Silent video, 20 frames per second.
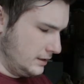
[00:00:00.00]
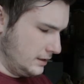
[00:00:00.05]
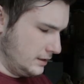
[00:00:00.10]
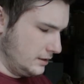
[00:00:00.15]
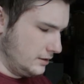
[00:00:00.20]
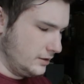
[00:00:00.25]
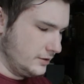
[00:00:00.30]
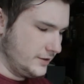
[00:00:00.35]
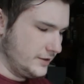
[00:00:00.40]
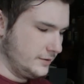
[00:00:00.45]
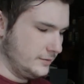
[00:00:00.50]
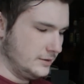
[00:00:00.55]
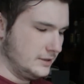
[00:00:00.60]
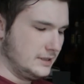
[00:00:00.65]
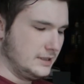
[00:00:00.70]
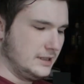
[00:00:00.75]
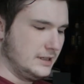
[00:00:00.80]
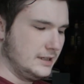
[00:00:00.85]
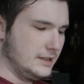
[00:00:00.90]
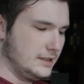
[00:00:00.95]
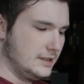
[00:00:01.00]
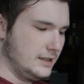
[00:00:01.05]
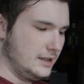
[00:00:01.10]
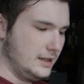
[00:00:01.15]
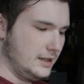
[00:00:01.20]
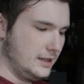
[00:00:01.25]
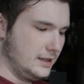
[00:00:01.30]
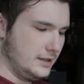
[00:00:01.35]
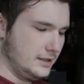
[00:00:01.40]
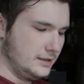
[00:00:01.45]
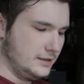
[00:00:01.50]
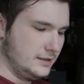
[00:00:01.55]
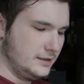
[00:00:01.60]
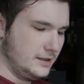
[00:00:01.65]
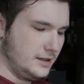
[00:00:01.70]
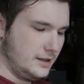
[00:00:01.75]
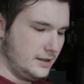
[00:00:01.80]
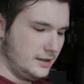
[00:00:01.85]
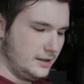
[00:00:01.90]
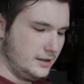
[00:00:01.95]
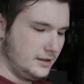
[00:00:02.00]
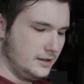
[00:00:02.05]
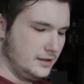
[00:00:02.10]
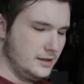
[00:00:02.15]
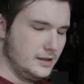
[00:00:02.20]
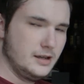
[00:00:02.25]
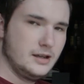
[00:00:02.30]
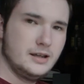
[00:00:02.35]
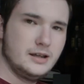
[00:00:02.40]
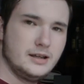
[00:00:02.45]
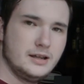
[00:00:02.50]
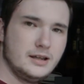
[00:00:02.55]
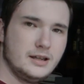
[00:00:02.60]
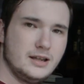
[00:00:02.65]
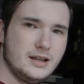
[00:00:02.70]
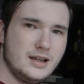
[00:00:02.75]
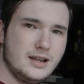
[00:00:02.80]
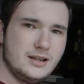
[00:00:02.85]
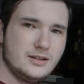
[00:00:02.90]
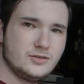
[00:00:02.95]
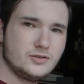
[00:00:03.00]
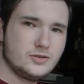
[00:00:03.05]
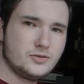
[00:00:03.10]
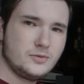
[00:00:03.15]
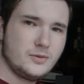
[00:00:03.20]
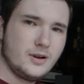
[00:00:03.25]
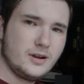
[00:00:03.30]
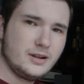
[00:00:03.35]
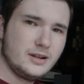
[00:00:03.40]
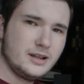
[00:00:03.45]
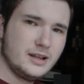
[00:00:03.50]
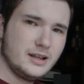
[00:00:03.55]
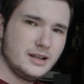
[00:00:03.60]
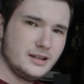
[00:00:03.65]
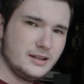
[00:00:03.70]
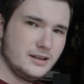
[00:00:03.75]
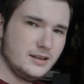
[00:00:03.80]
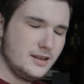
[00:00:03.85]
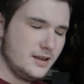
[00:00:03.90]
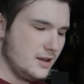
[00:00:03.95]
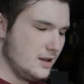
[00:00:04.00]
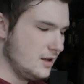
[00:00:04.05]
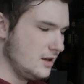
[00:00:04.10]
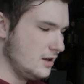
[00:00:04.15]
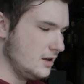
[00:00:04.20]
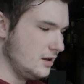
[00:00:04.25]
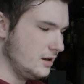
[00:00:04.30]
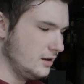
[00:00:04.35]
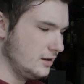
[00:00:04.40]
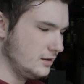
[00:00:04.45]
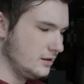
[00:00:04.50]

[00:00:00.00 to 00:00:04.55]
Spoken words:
I also went ahead and heat shrunk the